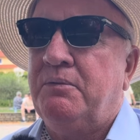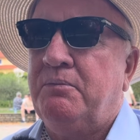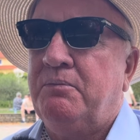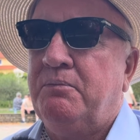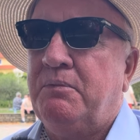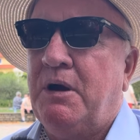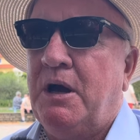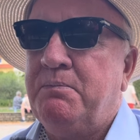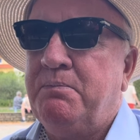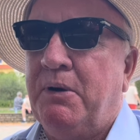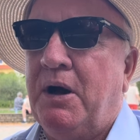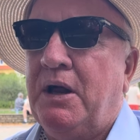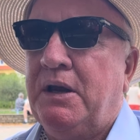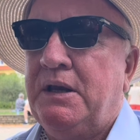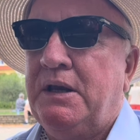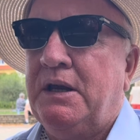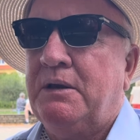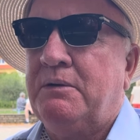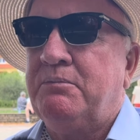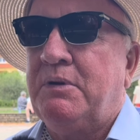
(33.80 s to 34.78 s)
my
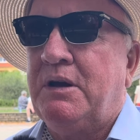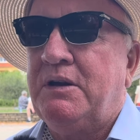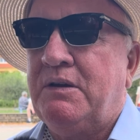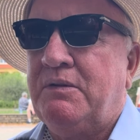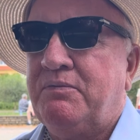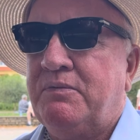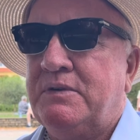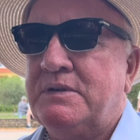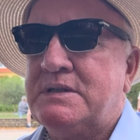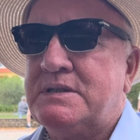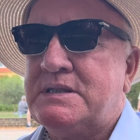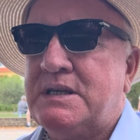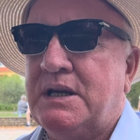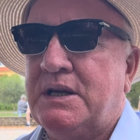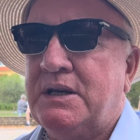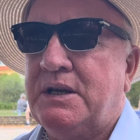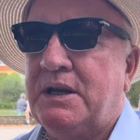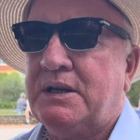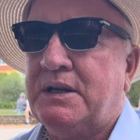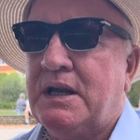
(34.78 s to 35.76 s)
body and my
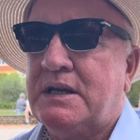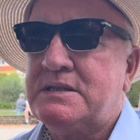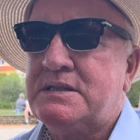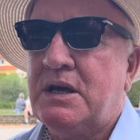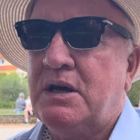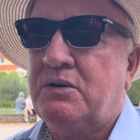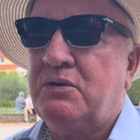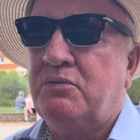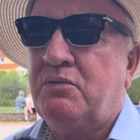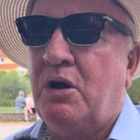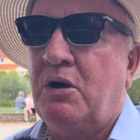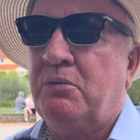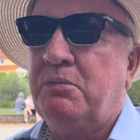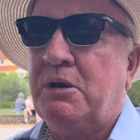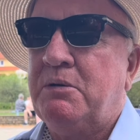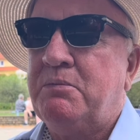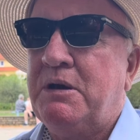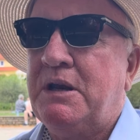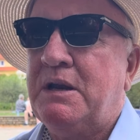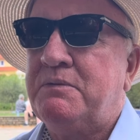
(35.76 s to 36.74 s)
that, that sounded wrong
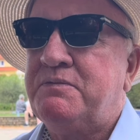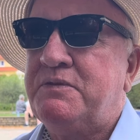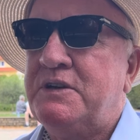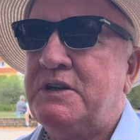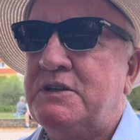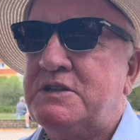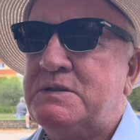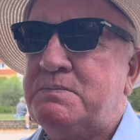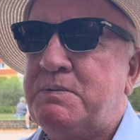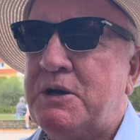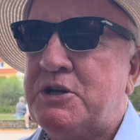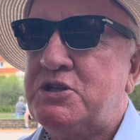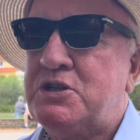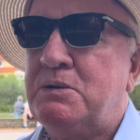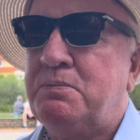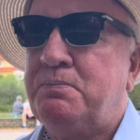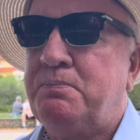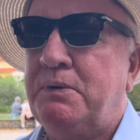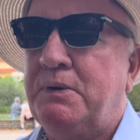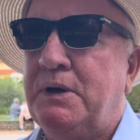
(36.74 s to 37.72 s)
but i mean i feel
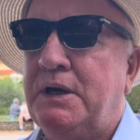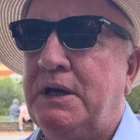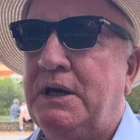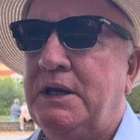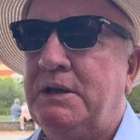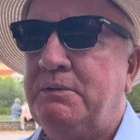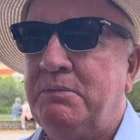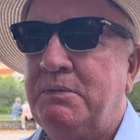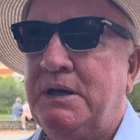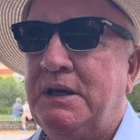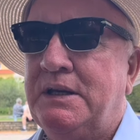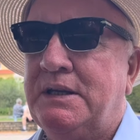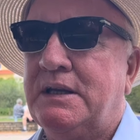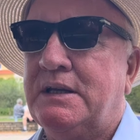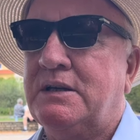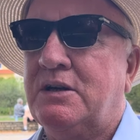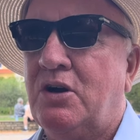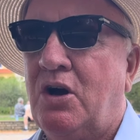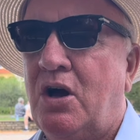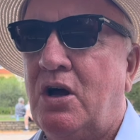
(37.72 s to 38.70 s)
special uh, in me
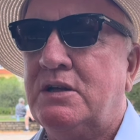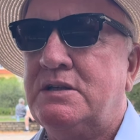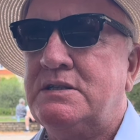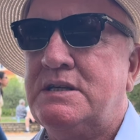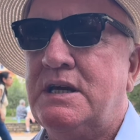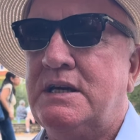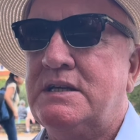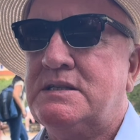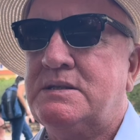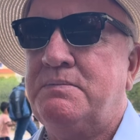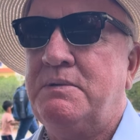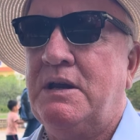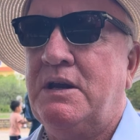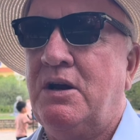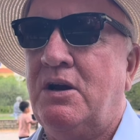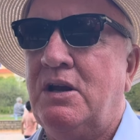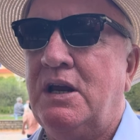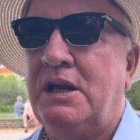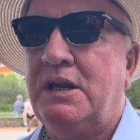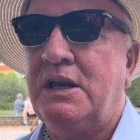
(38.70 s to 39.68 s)
that god says to me and
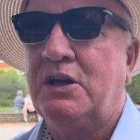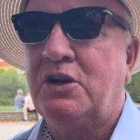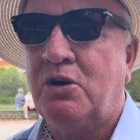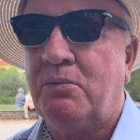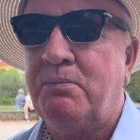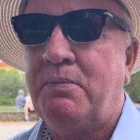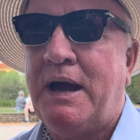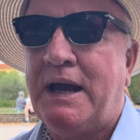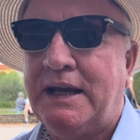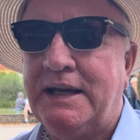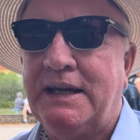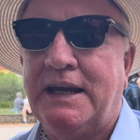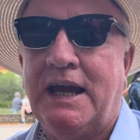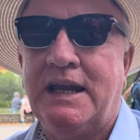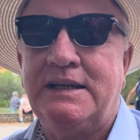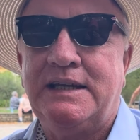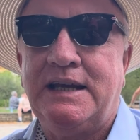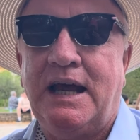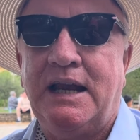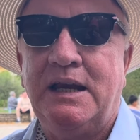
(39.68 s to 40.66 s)
our lady come back
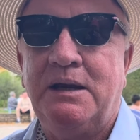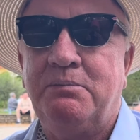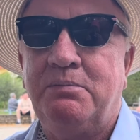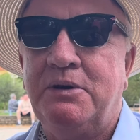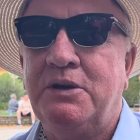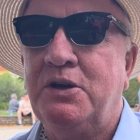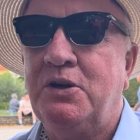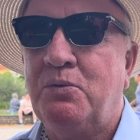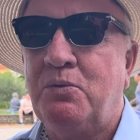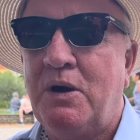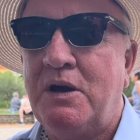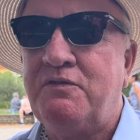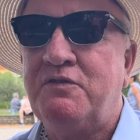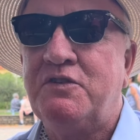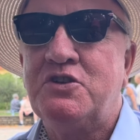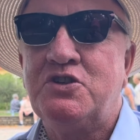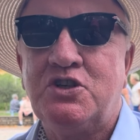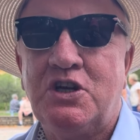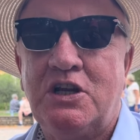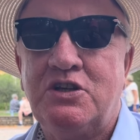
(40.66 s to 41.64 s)
again danny bring your wife
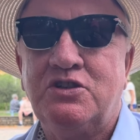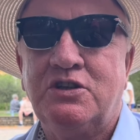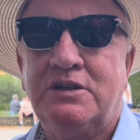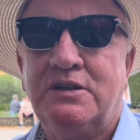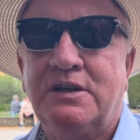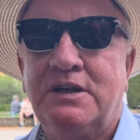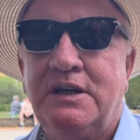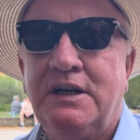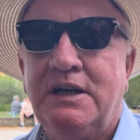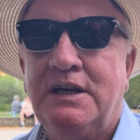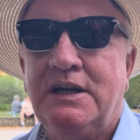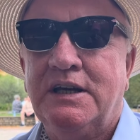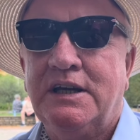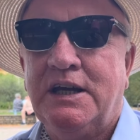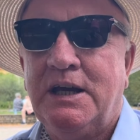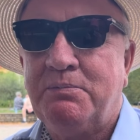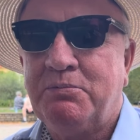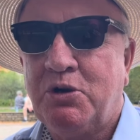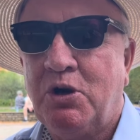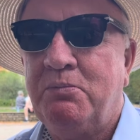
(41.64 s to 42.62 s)
and children
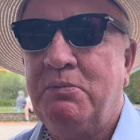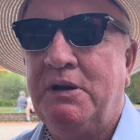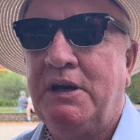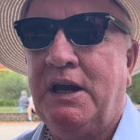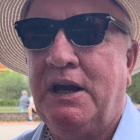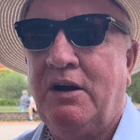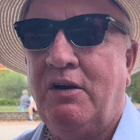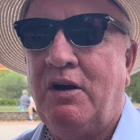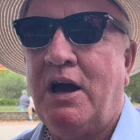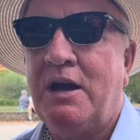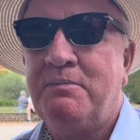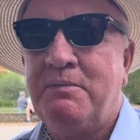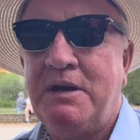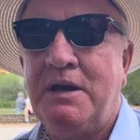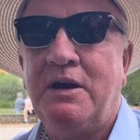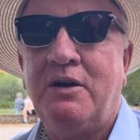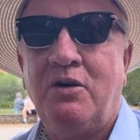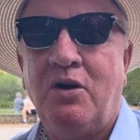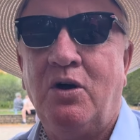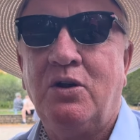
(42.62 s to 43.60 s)
keep coming here. I'm
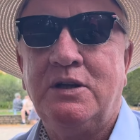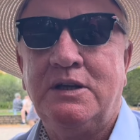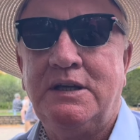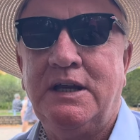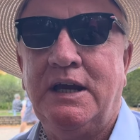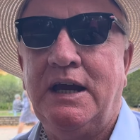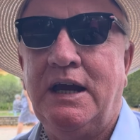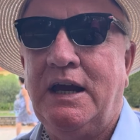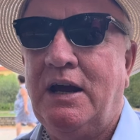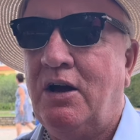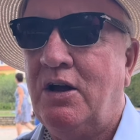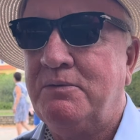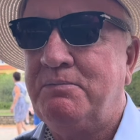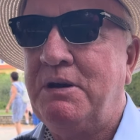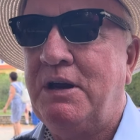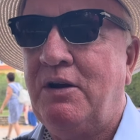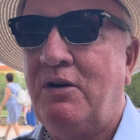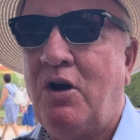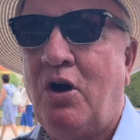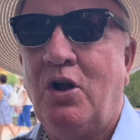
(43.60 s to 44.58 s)
here all the day. I'm
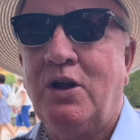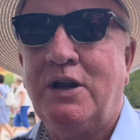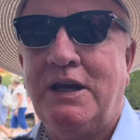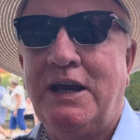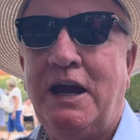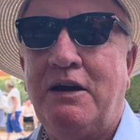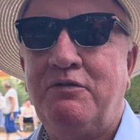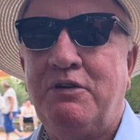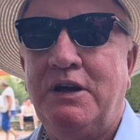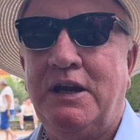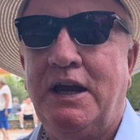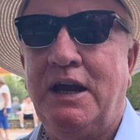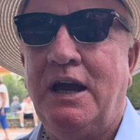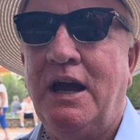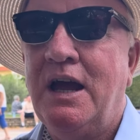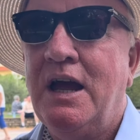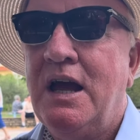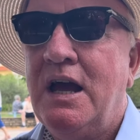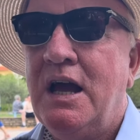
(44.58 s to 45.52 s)
here all day, every day.